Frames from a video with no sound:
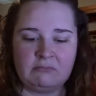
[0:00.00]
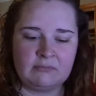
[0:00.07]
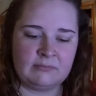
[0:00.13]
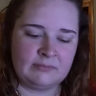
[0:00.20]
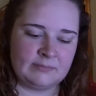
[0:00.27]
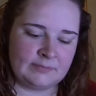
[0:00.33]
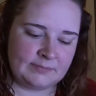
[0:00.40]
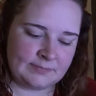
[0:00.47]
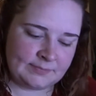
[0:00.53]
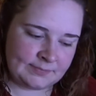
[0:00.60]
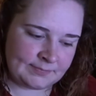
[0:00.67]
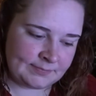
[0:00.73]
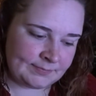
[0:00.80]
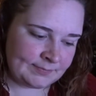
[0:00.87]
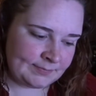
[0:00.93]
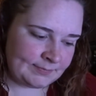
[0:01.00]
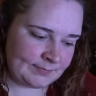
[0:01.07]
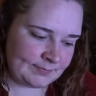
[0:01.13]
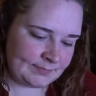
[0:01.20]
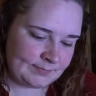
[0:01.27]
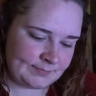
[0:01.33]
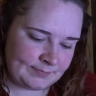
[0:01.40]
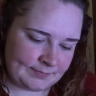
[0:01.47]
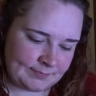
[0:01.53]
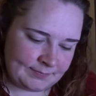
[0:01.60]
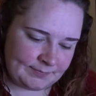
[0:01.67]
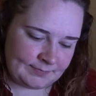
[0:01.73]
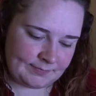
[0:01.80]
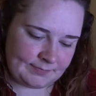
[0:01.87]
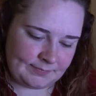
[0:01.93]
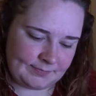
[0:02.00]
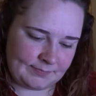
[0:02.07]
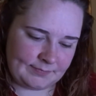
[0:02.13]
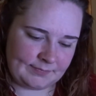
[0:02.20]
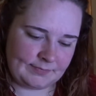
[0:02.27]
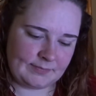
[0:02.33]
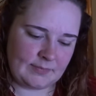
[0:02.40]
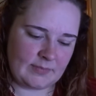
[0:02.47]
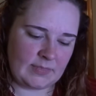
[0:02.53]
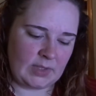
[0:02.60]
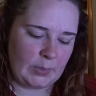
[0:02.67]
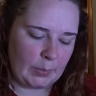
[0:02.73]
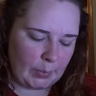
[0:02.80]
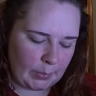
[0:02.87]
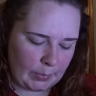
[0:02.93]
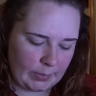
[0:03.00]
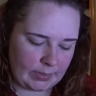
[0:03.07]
[no speech]